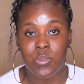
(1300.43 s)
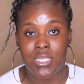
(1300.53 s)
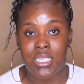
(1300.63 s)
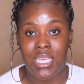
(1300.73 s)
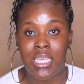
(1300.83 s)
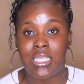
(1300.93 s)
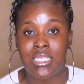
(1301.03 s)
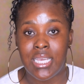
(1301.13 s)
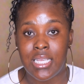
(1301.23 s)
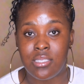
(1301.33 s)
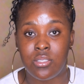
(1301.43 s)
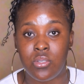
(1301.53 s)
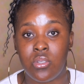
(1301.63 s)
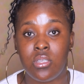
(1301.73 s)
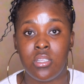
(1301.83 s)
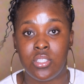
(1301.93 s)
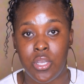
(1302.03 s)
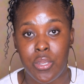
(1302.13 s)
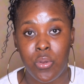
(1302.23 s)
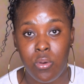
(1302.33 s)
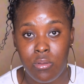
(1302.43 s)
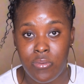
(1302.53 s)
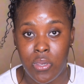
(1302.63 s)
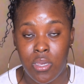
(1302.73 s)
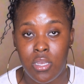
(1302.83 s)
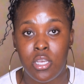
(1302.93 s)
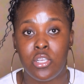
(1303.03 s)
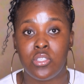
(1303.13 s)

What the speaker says: 28 days to turn over.